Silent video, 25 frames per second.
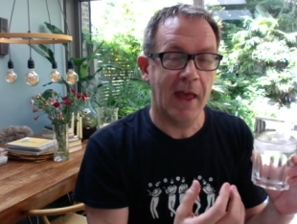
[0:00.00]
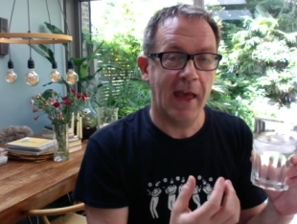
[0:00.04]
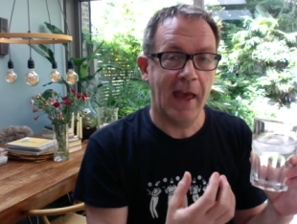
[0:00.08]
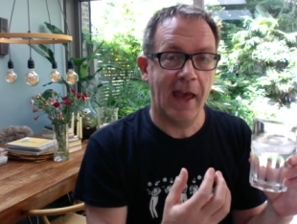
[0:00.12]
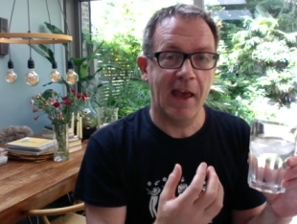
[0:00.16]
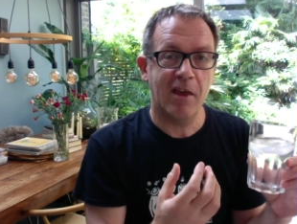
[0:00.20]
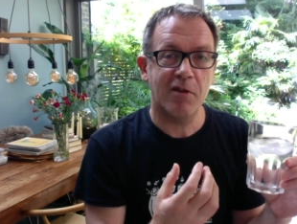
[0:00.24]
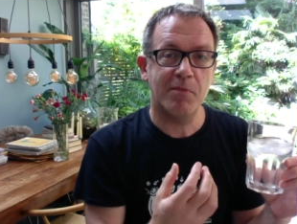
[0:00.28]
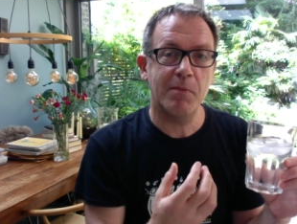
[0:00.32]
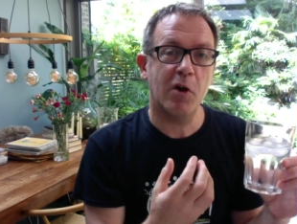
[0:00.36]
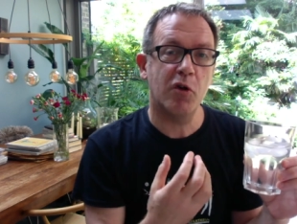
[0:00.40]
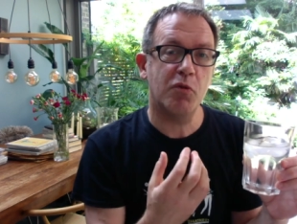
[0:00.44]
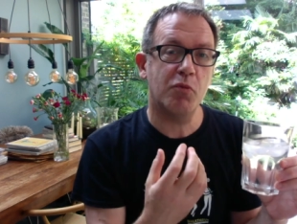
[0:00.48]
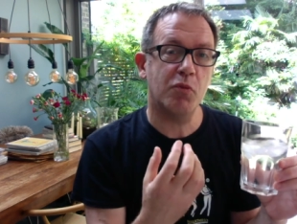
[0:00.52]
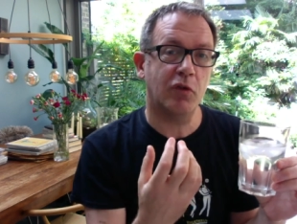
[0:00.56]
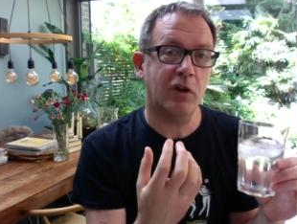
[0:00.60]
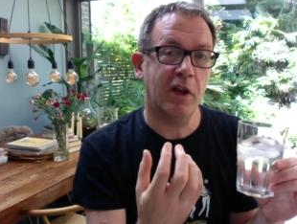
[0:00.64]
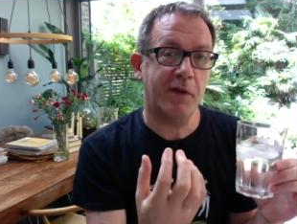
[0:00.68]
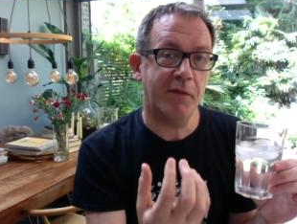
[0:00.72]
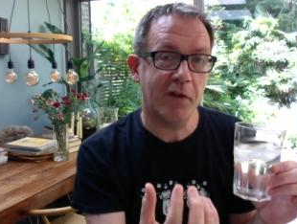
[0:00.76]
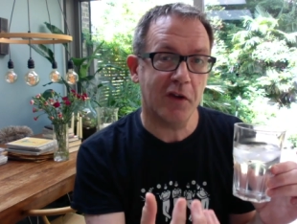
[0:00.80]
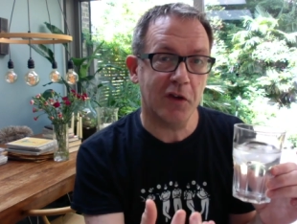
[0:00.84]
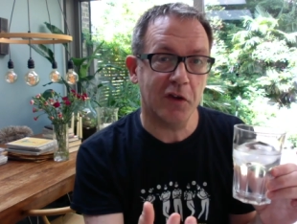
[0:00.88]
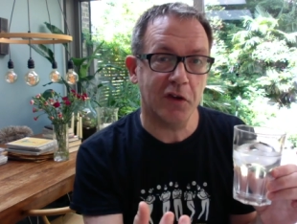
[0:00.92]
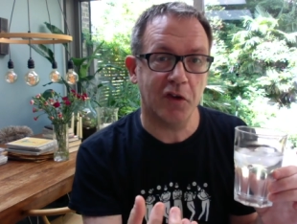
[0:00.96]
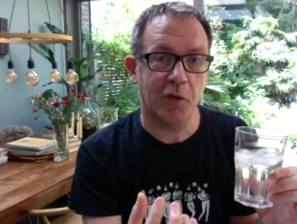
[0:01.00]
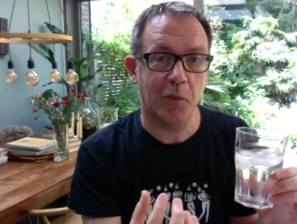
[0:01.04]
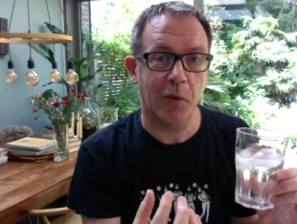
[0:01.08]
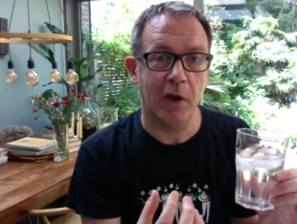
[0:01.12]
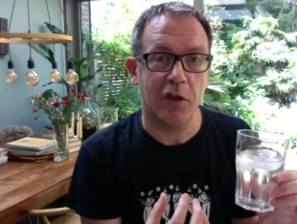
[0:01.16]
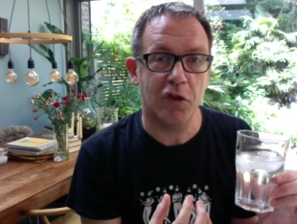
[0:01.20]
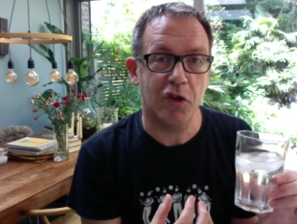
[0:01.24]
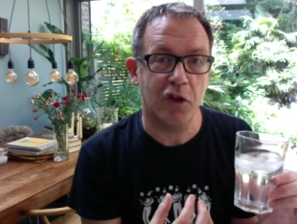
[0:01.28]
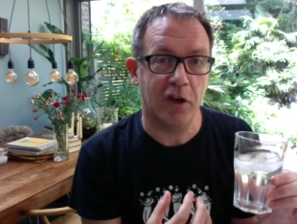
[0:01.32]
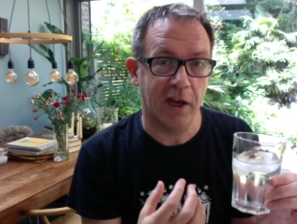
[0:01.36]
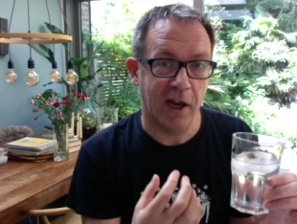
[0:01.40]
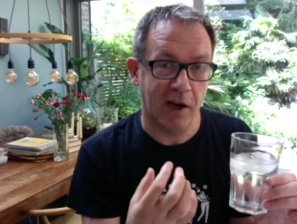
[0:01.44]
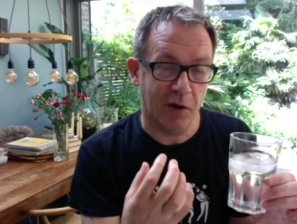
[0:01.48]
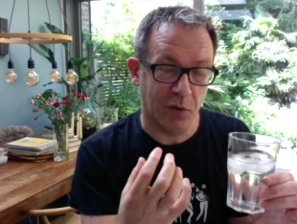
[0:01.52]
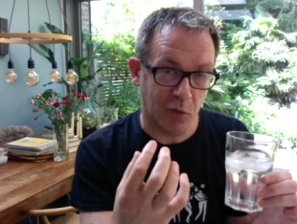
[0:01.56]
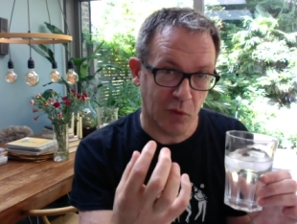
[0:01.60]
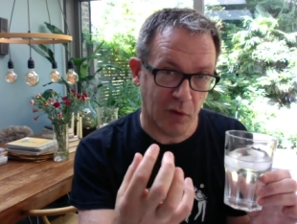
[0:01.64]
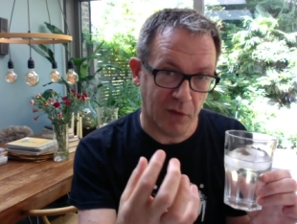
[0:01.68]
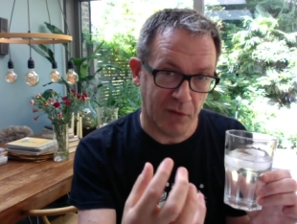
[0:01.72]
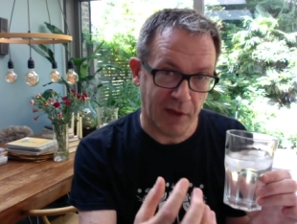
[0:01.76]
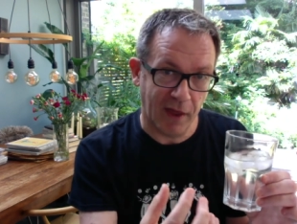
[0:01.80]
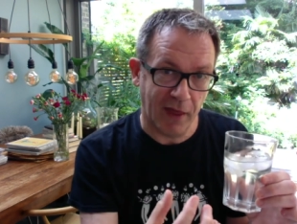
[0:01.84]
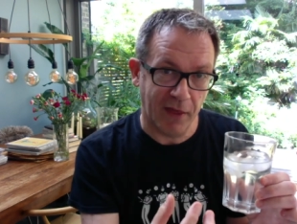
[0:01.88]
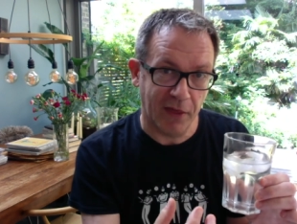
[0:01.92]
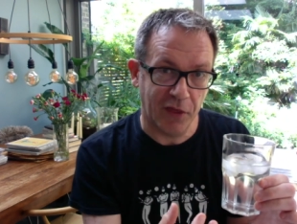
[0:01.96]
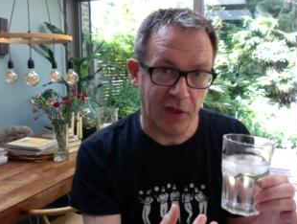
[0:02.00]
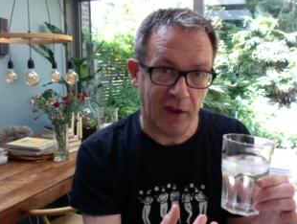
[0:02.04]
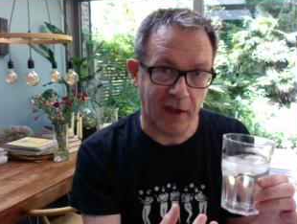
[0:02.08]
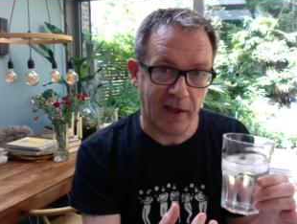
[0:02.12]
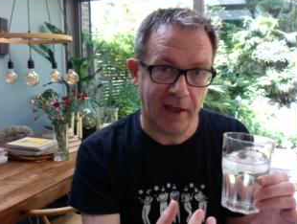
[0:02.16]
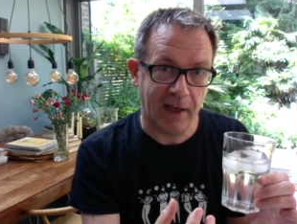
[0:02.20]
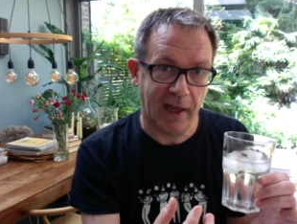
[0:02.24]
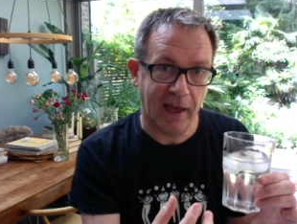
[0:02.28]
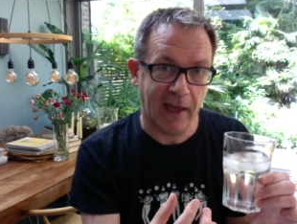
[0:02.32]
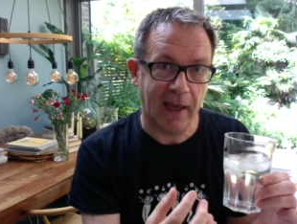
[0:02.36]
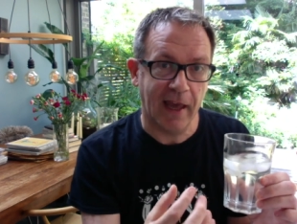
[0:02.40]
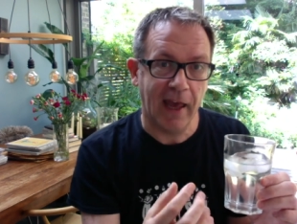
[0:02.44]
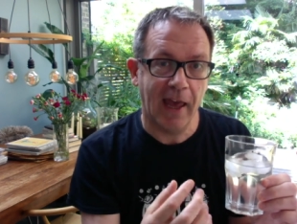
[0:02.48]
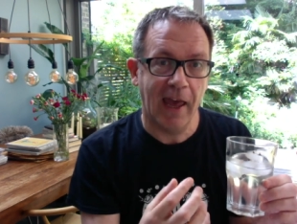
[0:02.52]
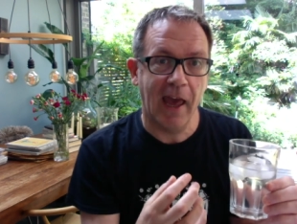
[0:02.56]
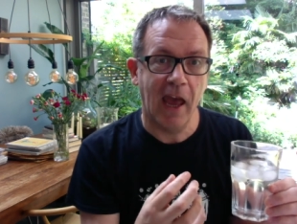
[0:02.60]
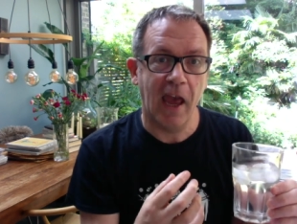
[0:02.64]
It's much more difficult to engineer all of that thinking